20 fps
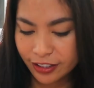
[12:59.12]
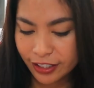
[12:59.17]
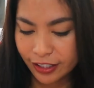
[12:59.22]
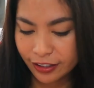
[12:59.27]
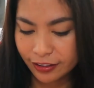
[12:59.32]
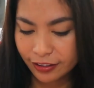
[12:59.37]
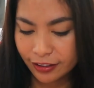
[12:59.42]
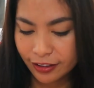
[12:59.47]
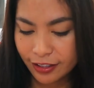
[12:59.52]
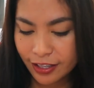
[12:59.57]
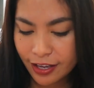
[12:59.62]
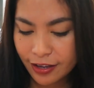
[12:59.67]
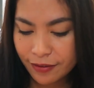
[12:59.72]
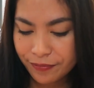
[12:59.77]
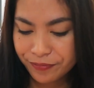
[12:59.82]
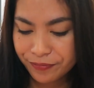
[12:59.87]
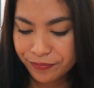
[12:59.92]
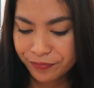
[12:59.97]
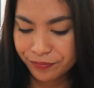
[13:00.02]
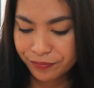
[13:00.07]
okay, feel like I just
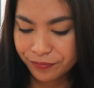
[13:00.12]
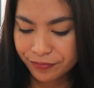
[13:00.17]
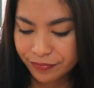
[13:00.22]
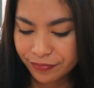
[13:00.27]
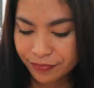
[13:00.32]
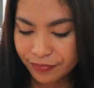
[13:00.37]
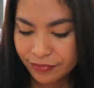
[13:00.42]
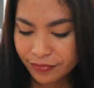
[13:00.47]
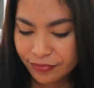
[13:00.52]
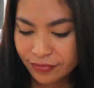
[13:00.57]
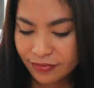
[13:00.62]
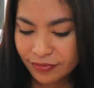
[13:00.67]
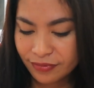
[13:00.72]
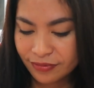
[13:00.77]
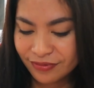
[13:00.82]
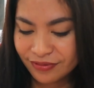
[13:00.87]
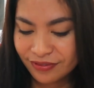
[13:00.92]
went in a restaurant.